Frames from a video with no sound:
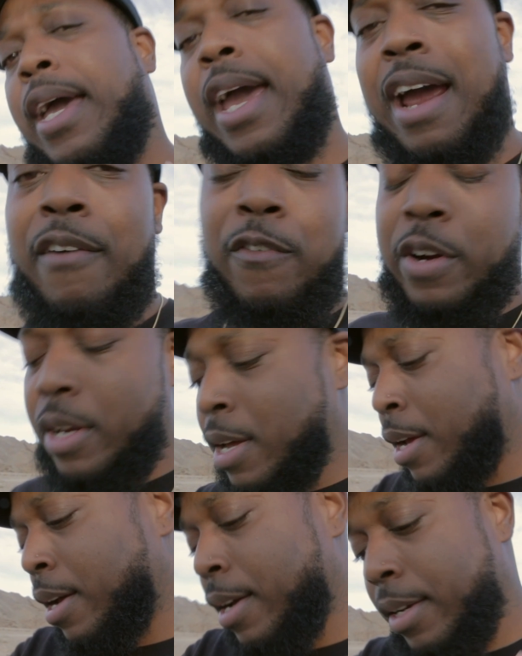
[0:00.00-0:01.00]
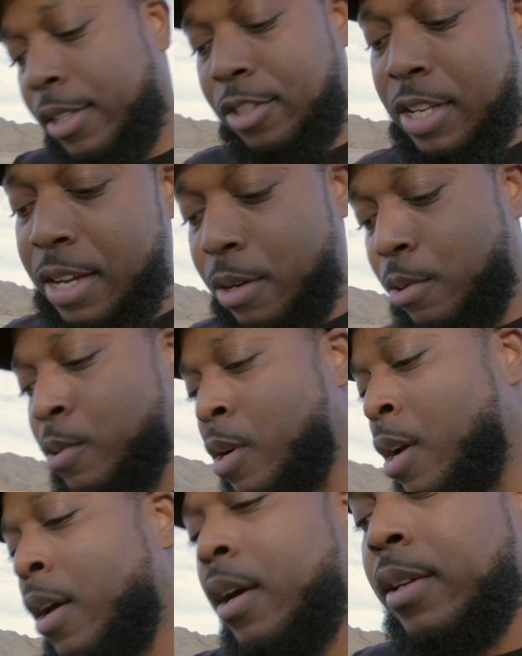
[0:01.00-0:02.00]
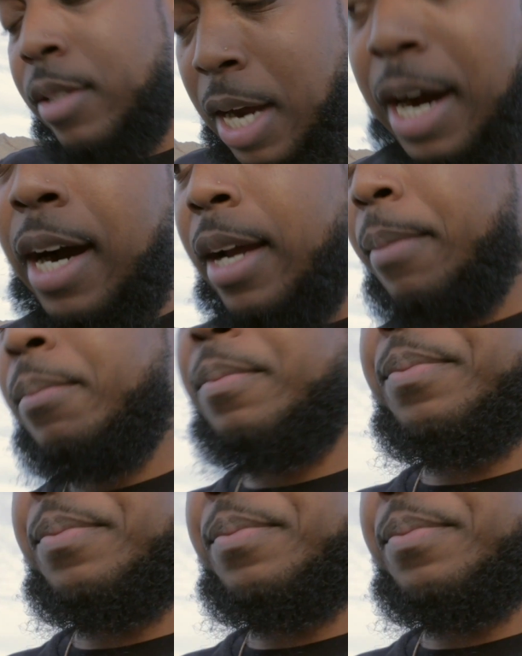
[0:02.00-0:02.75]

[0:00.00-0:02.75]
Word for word: every single time.